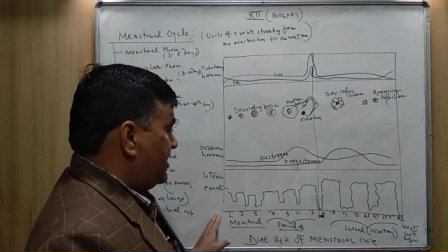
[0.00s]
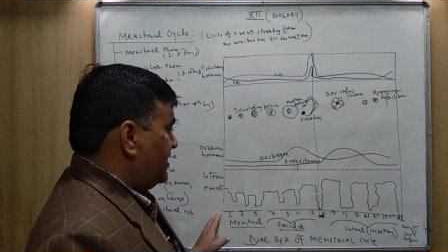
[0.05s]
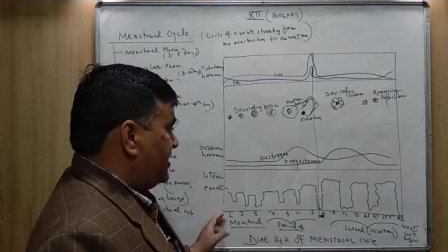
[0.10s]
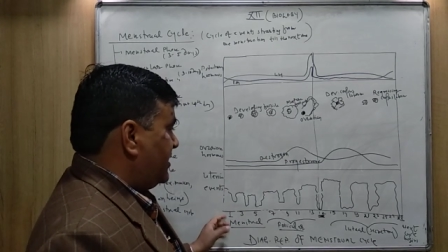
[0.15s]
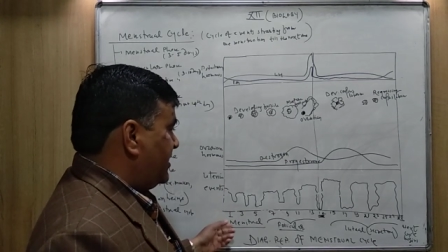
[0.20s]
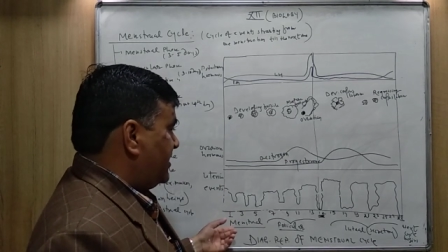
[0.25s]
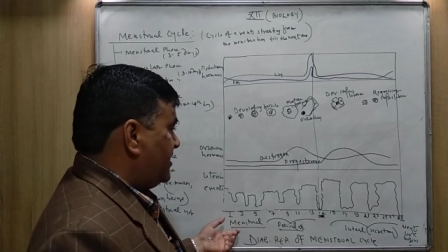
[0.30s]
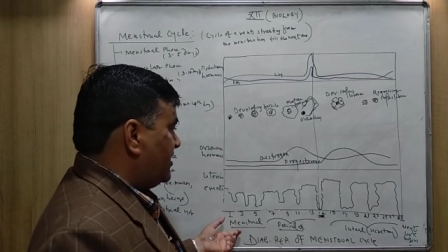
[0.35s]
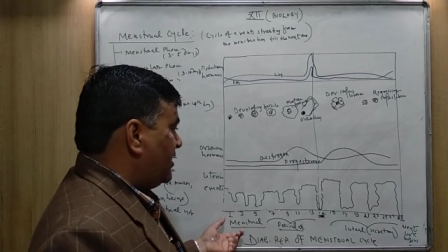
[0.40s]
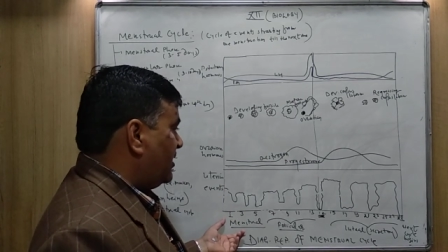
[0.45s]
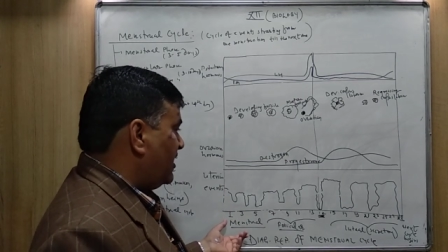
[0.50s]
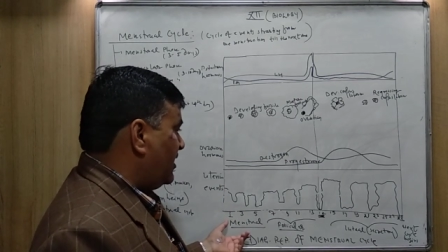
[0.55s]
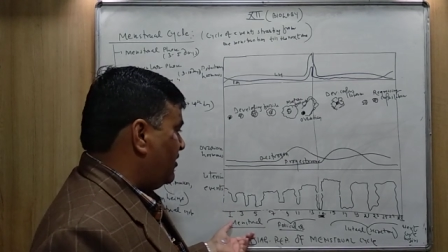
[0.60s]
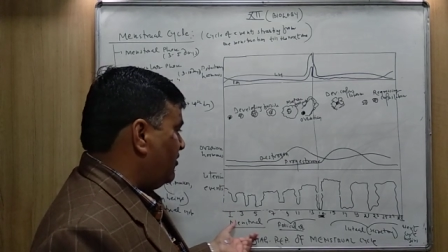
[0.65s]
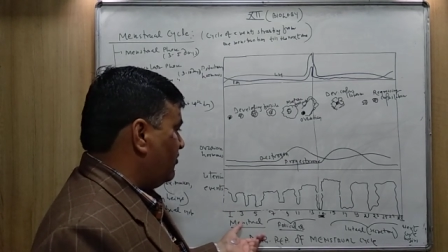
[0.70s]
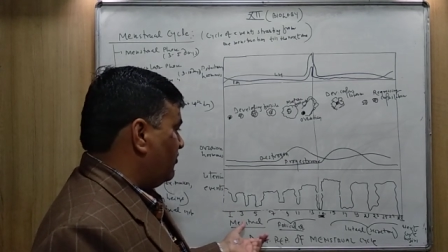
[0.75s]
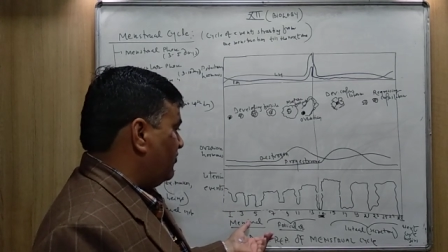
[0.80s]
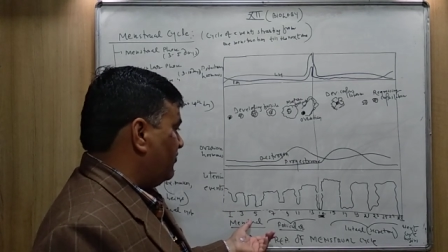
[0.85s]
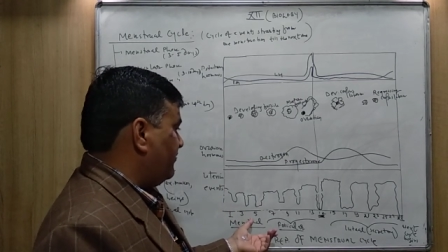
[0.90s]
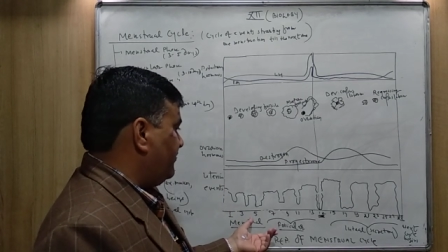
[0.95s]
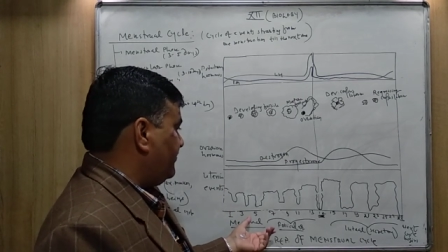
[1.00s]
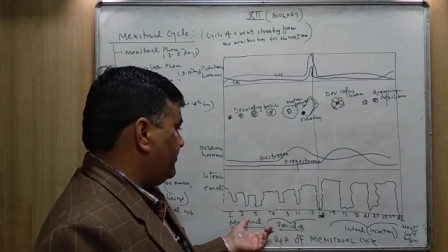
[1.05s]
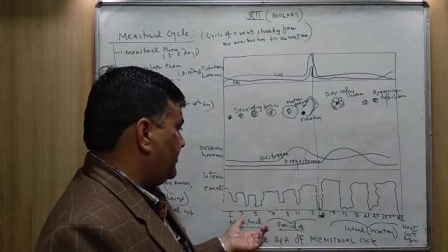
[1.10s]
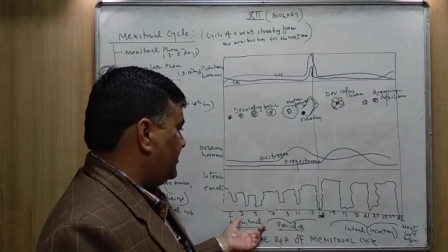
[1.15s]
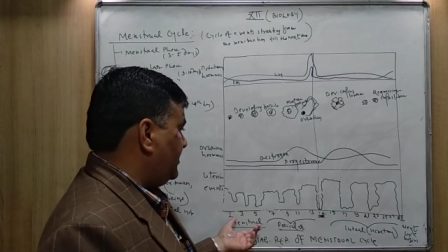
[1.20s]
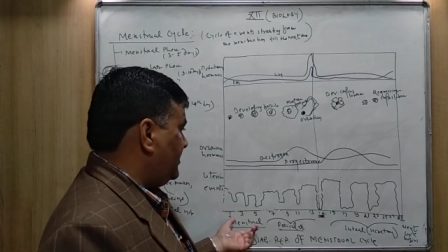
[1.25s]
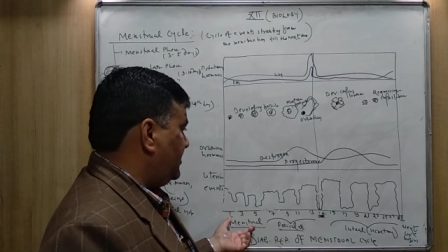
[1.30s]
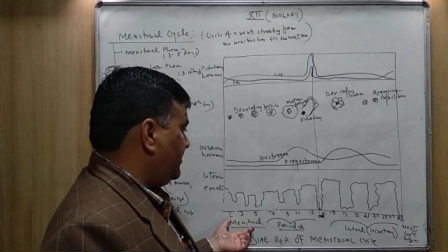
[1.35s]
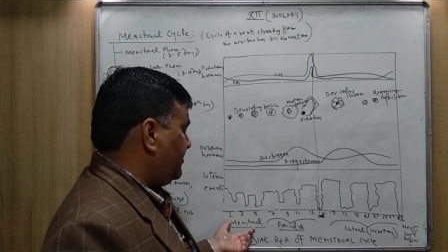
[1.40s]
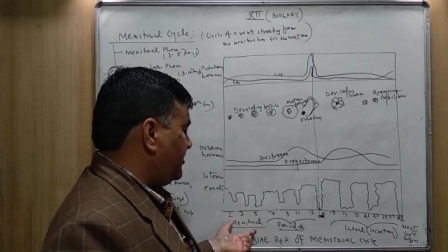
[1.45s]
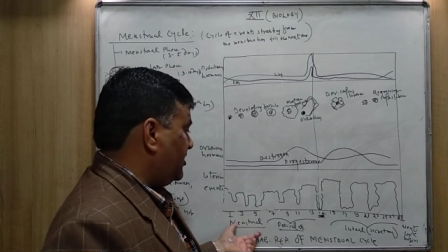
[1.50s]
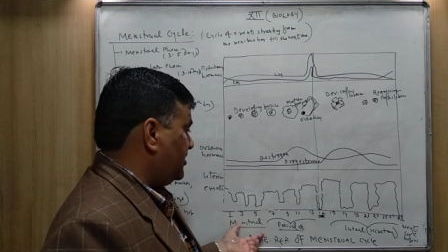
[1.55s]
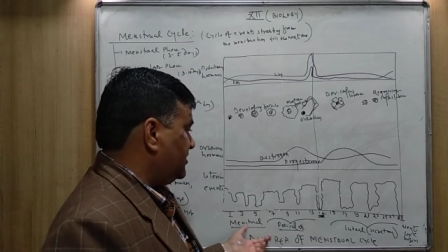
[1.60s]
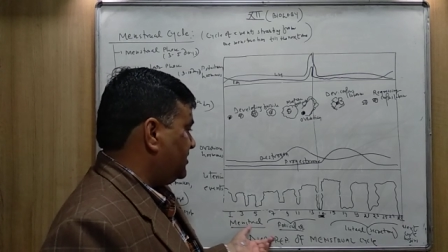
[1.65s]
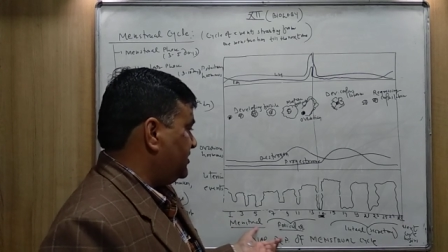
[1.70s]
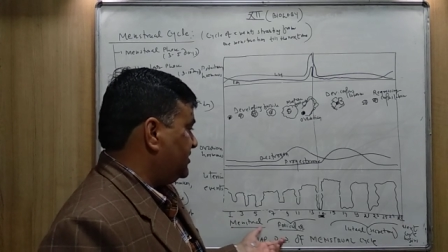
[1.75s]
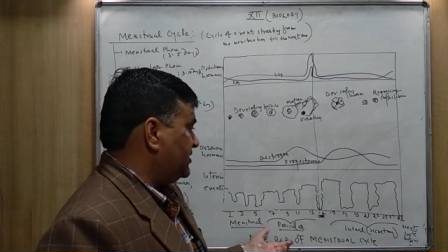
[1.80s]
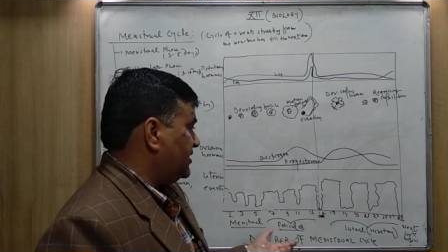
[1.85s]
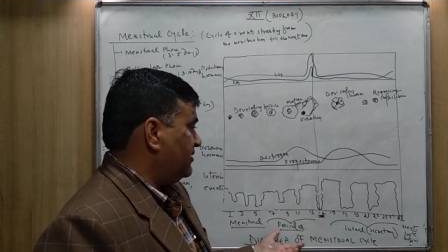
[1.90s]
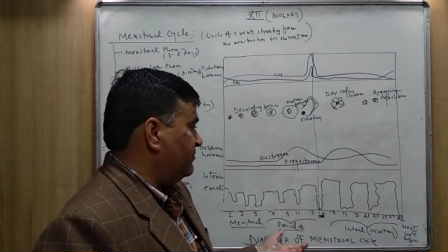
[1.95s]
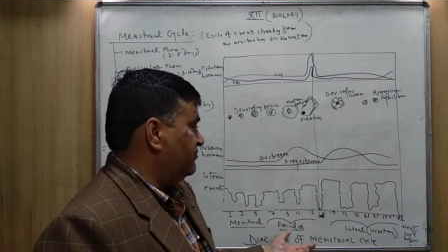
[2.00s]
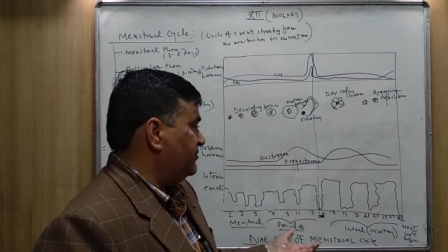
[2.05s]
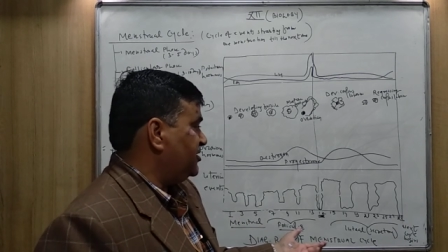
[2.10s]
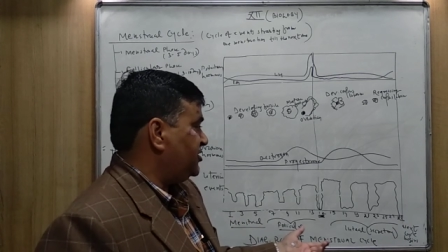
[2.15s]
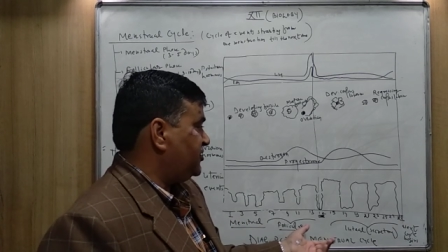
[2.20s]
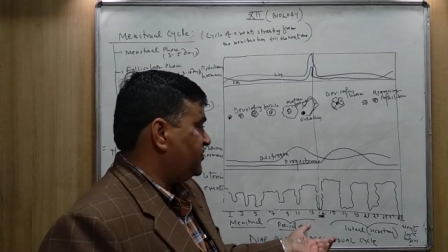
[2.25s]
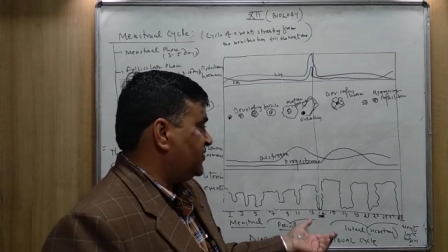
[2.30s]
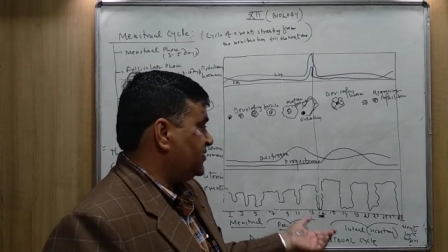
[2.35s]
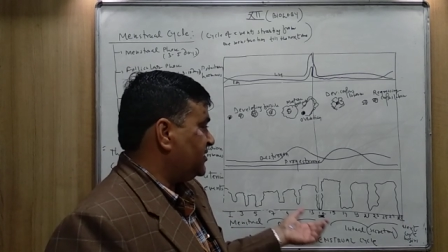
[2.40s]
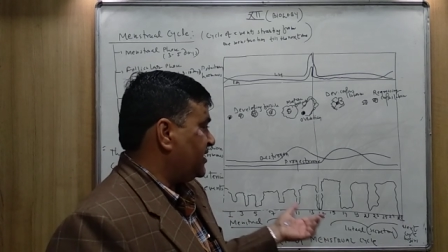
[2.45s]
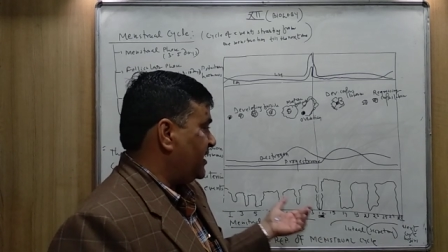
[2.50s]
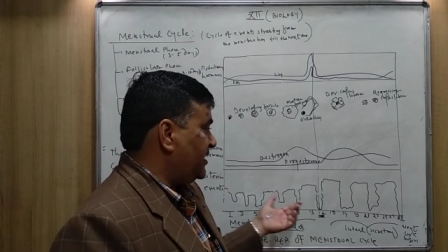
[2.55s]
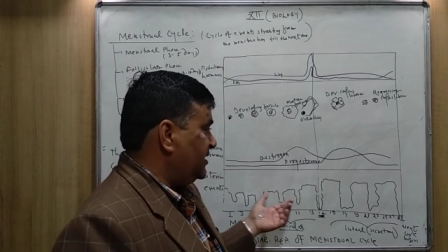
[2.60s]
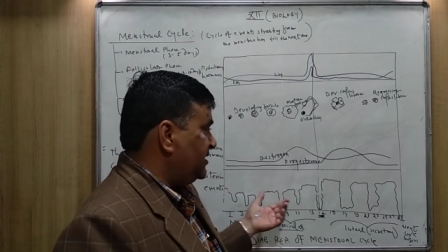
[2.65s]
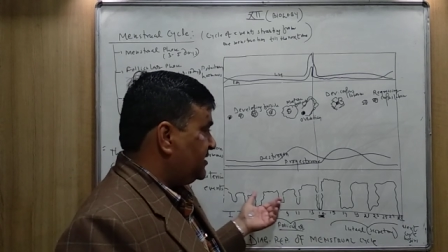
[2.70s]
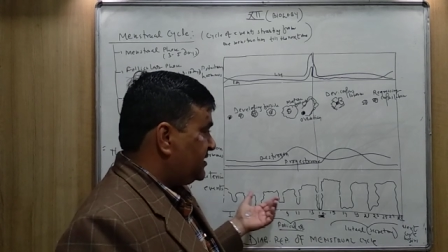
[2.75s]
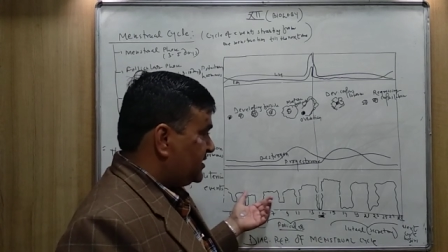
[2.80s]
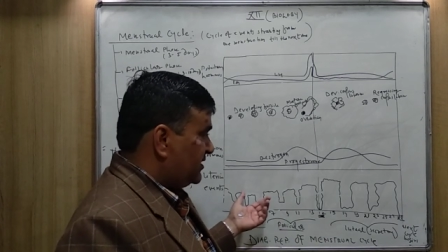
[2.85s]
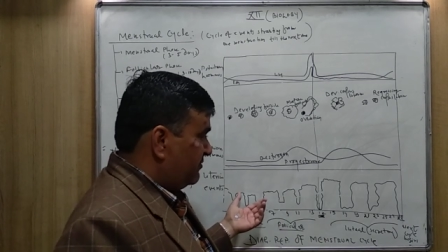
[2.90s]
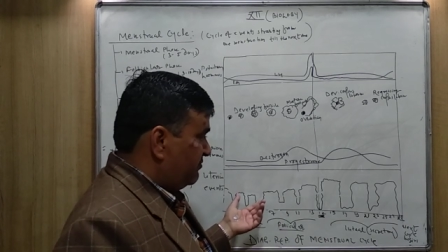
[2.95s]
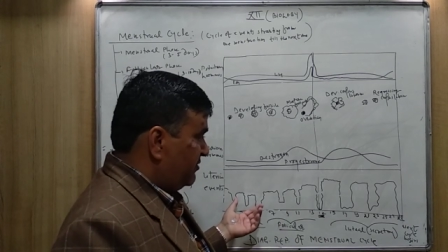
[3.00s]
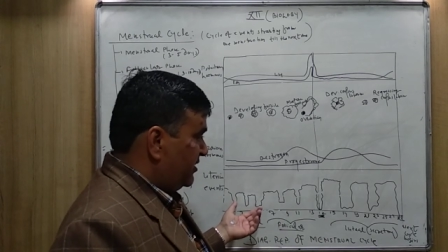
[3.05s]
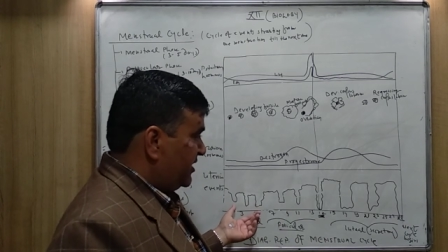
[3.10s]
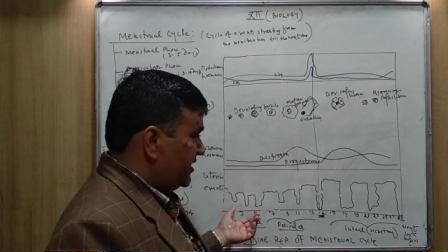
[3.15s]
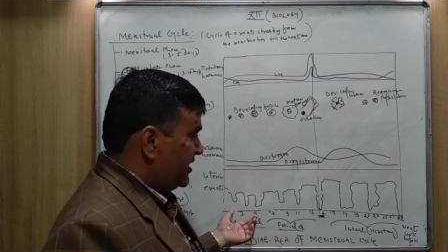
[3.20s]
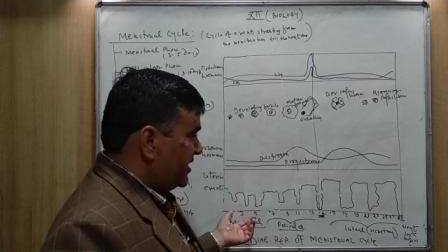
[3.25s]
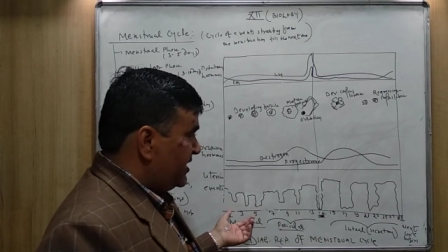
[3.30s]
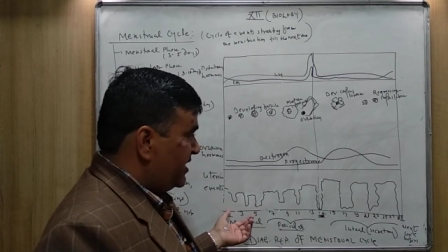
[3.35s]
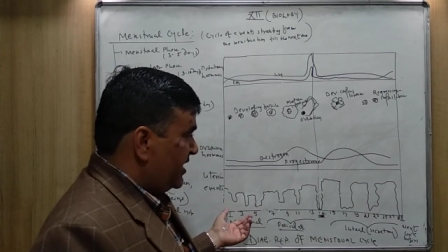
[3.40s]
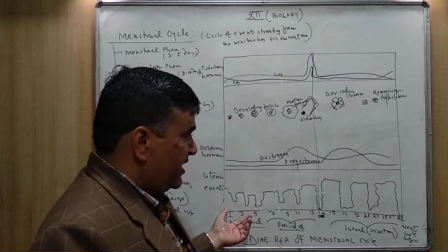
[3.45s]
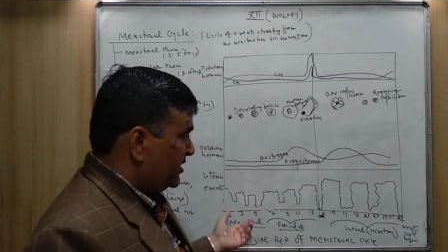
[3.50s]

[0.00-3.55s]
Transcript: that how the process of menstrual cycle is completed.